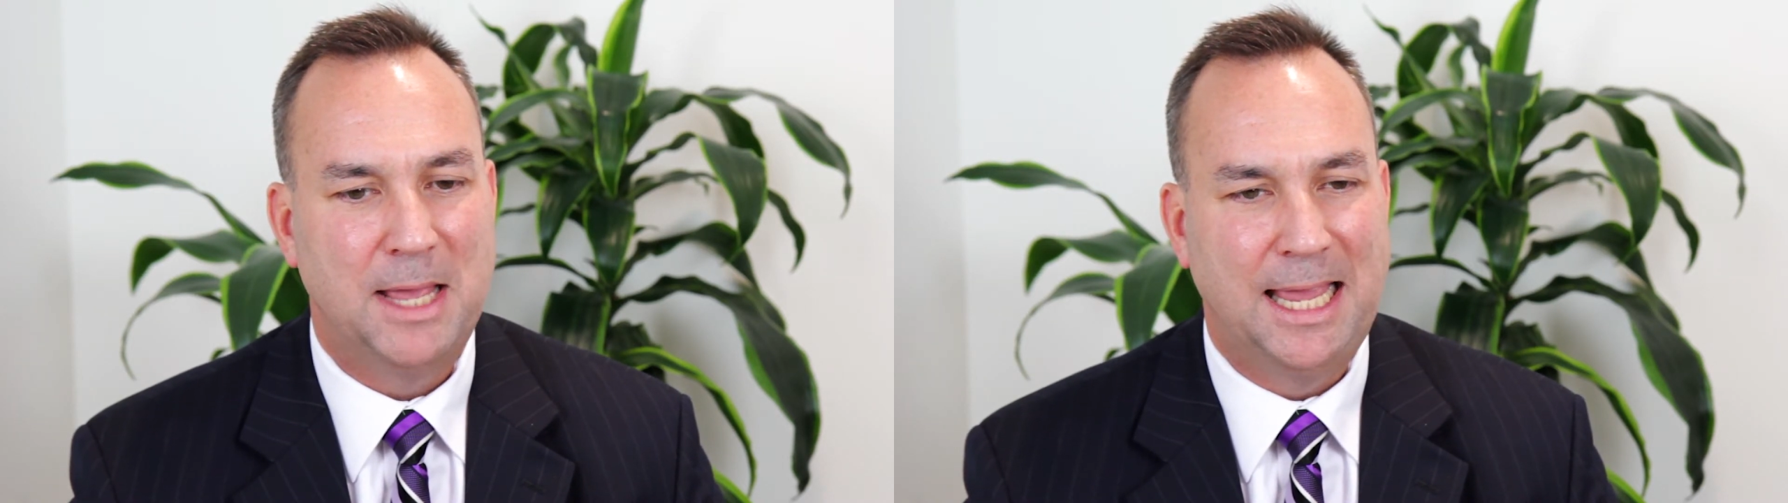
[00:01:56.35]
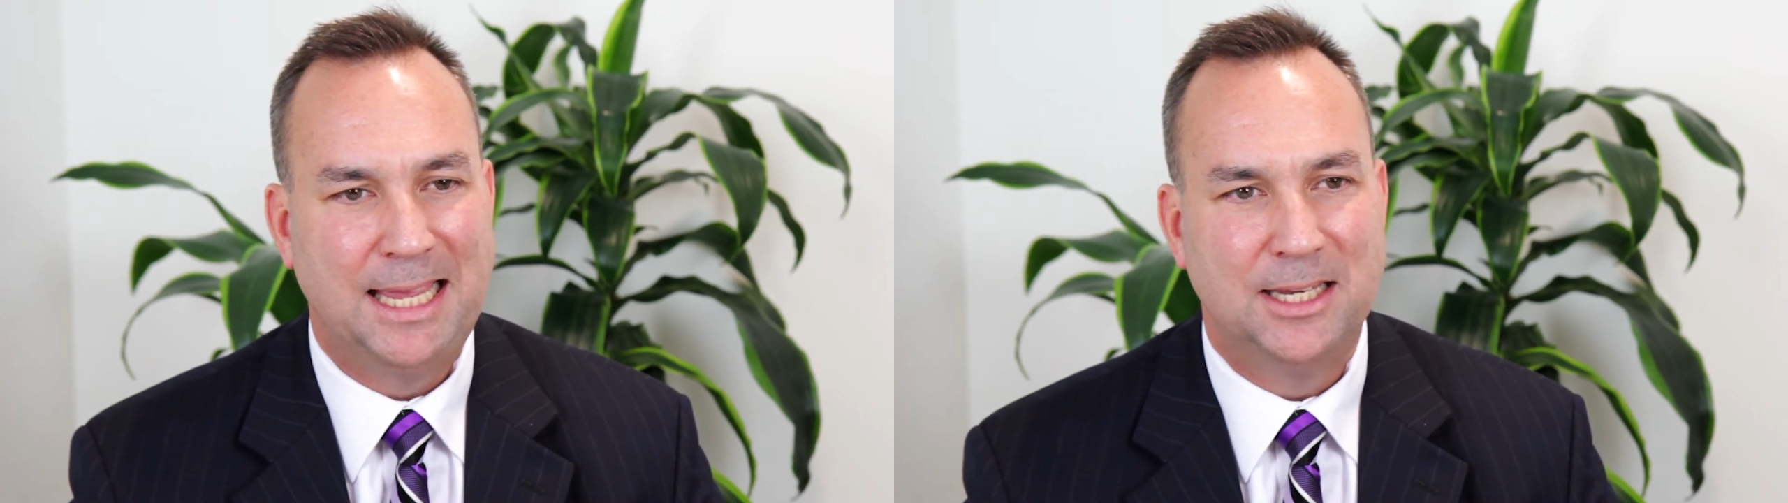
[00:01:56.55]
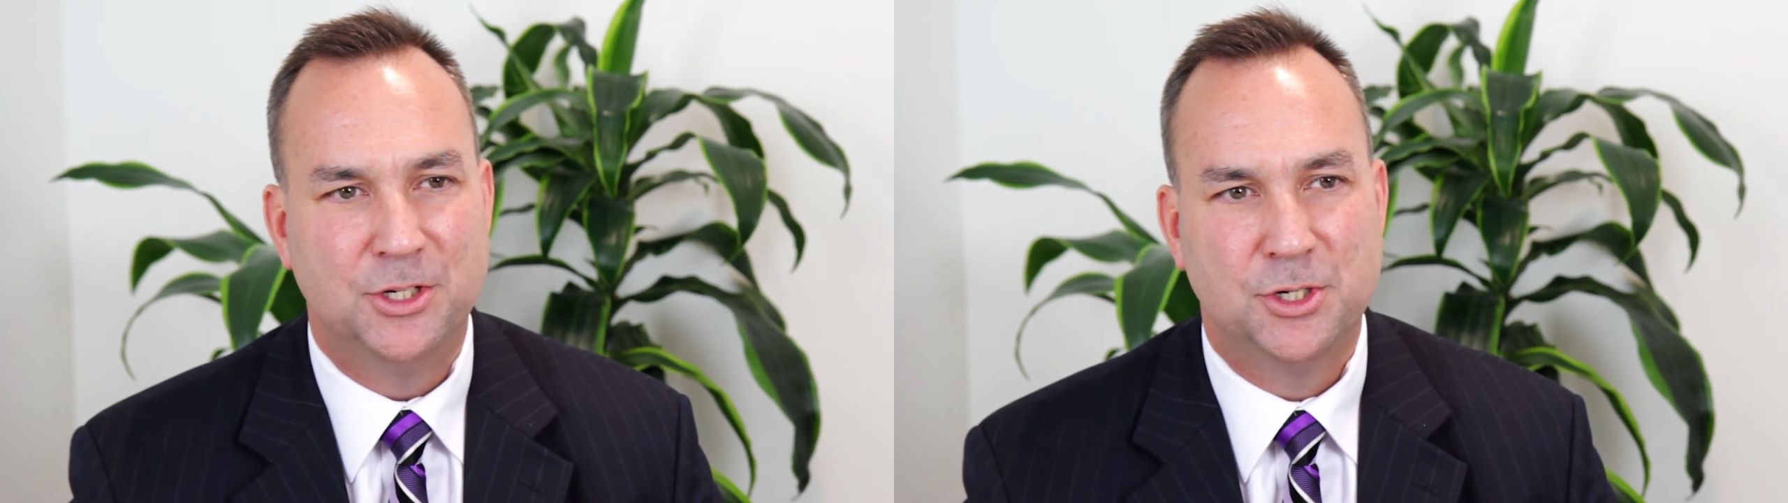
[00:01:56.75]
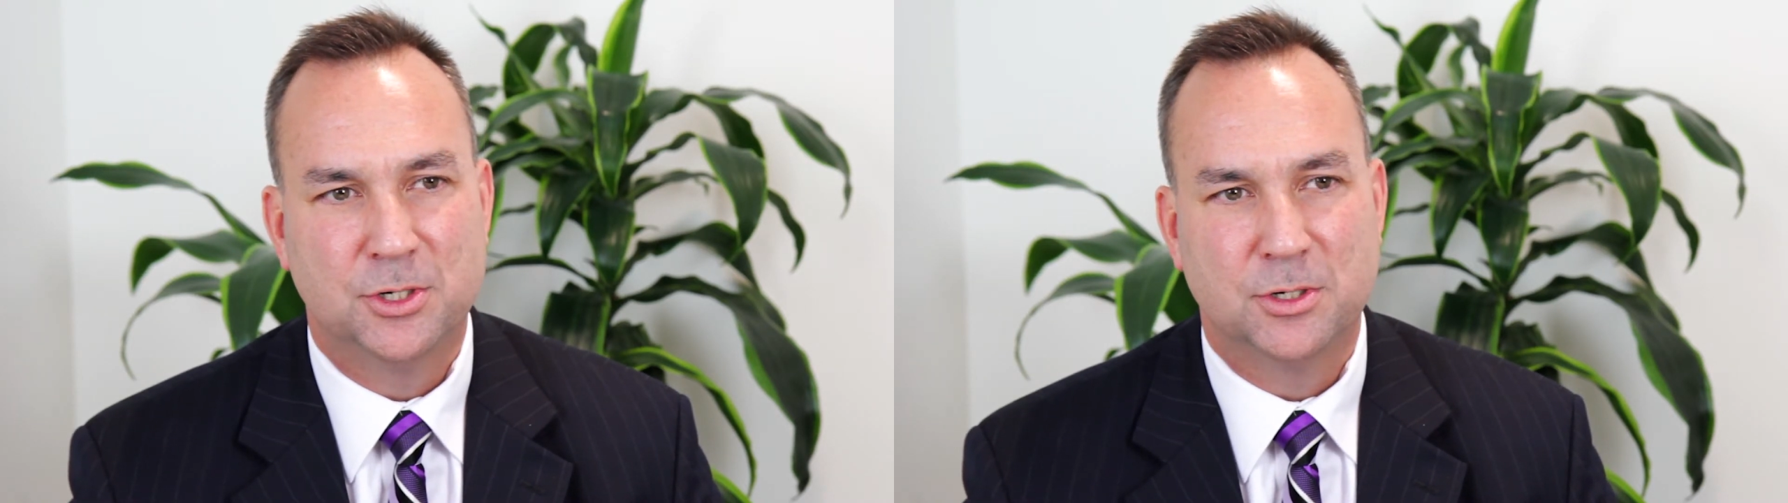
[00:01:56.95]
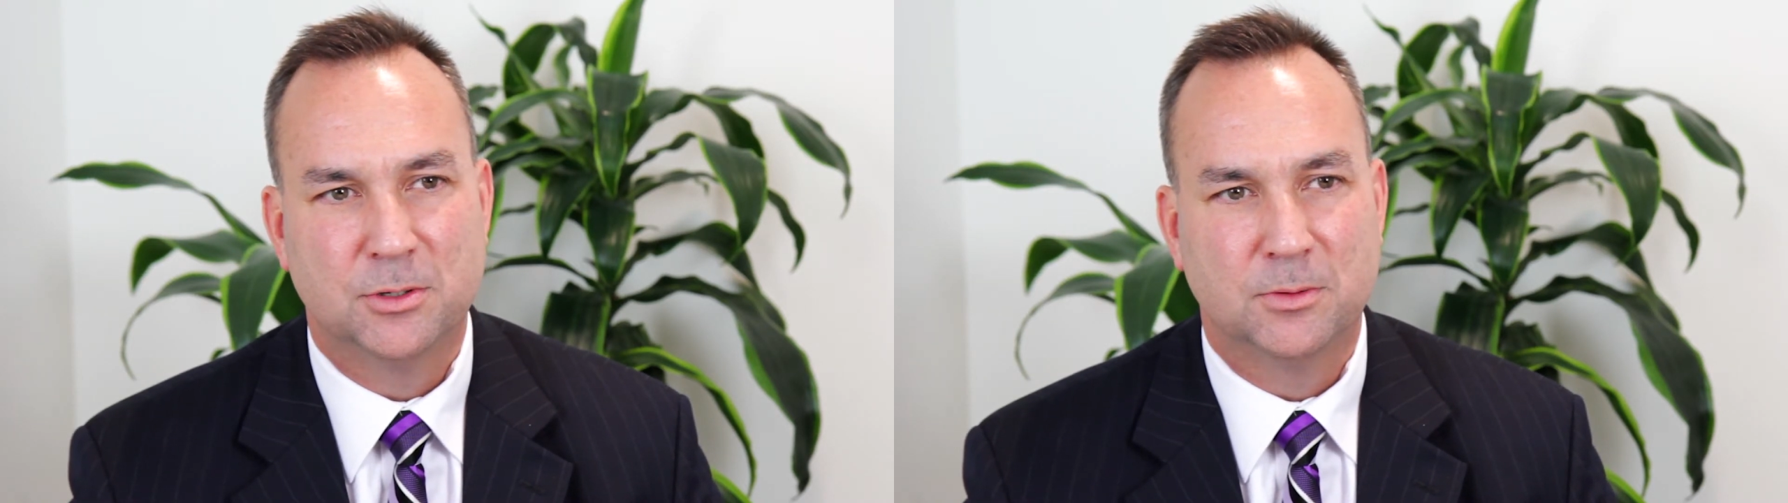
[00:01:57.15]

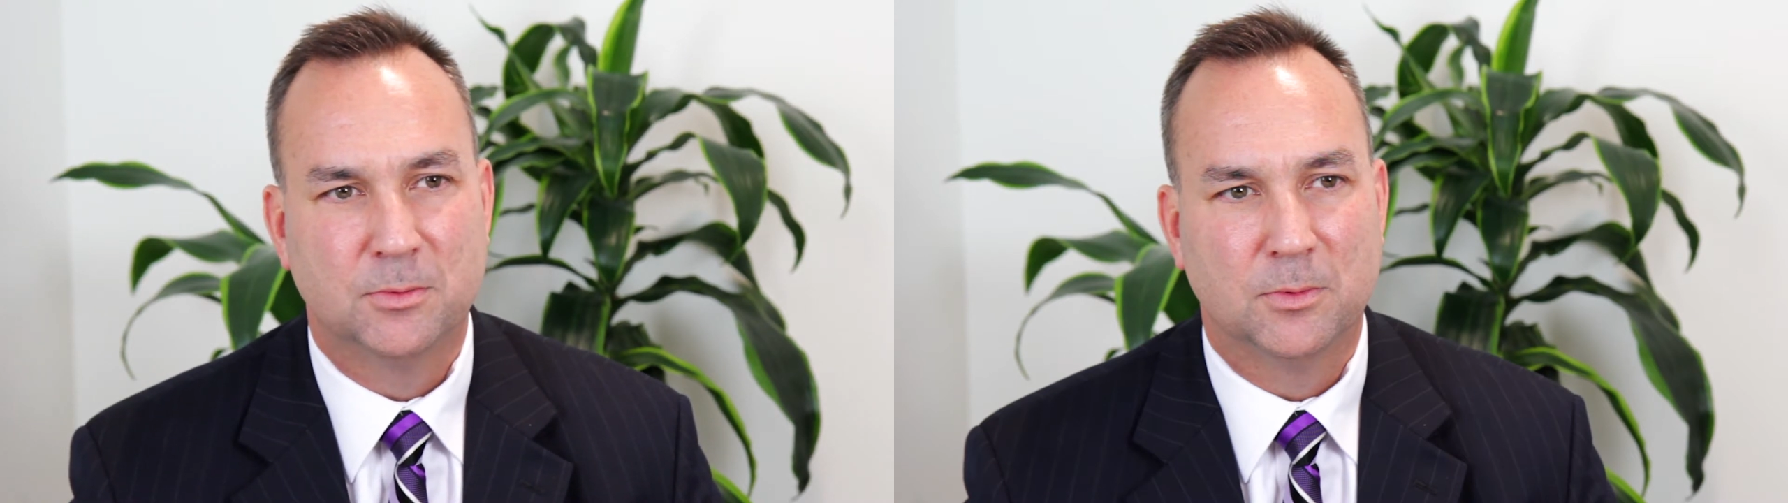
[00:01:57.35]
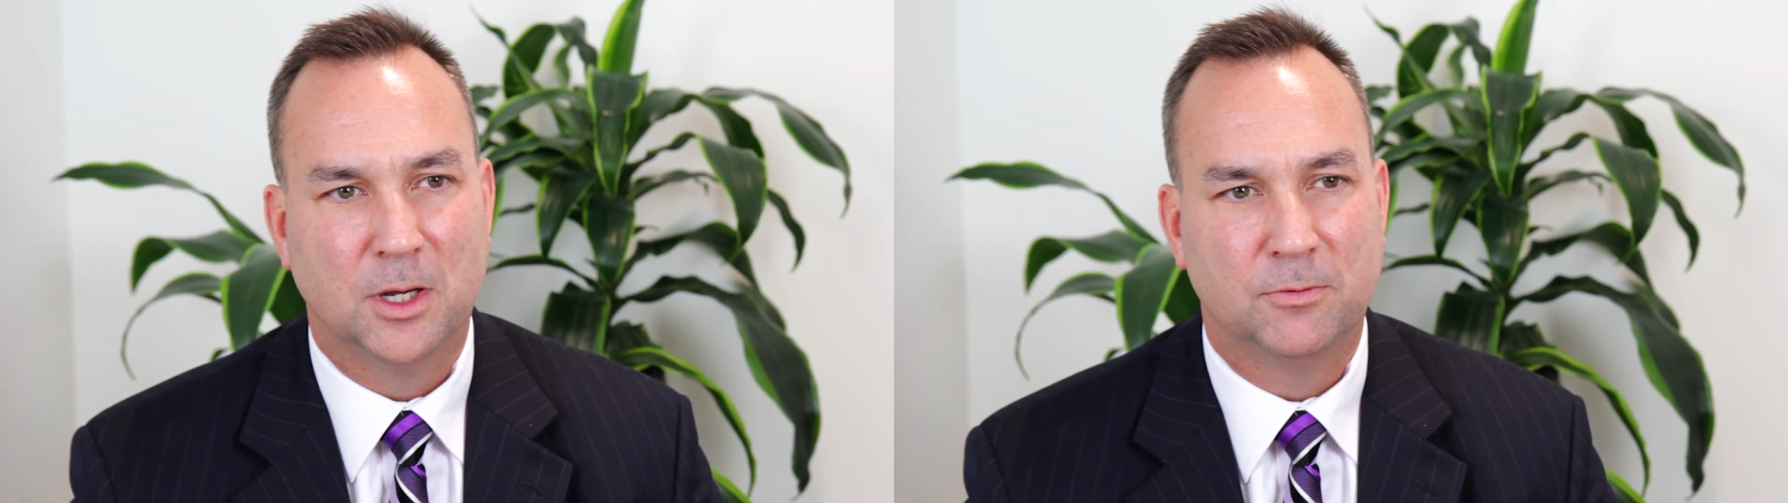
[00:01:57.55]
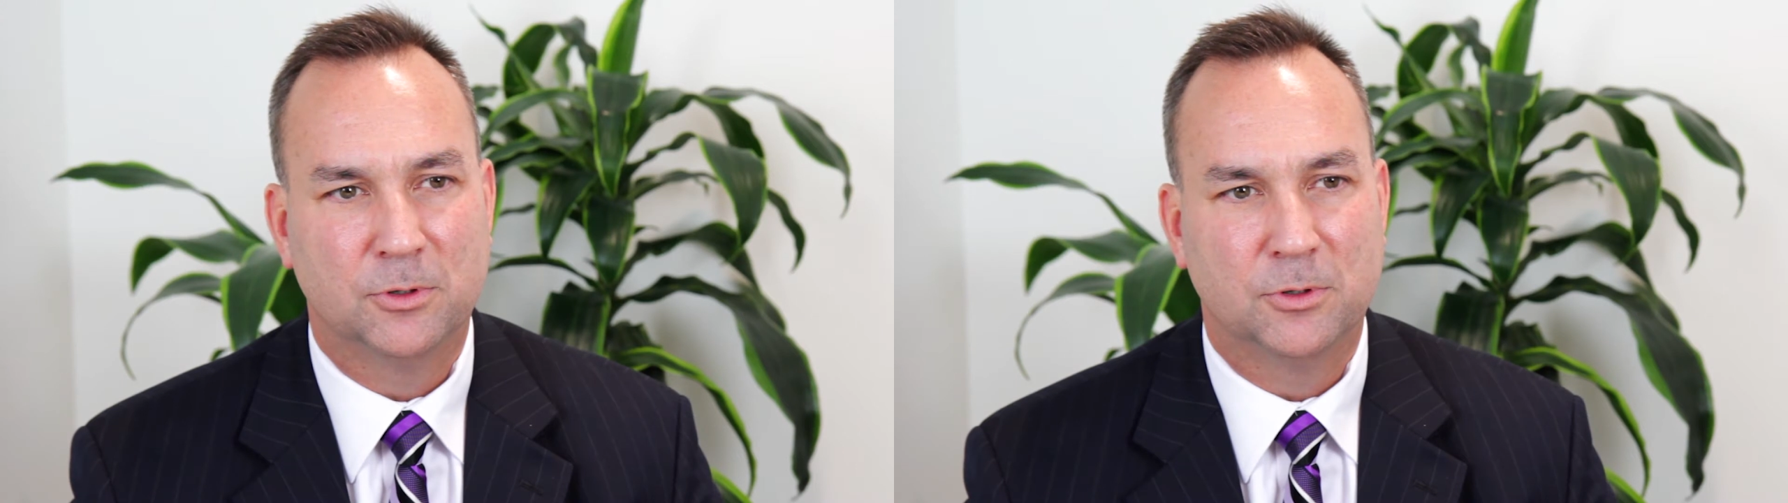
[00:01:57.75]
age of